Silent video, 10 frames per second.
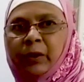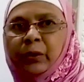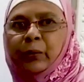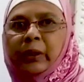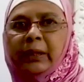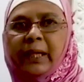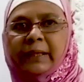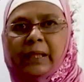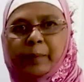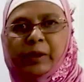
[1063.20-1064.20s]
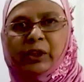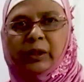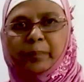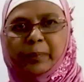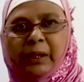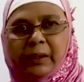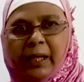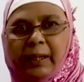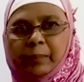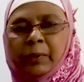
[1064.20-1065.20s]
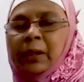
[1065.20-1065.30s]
during the examination time,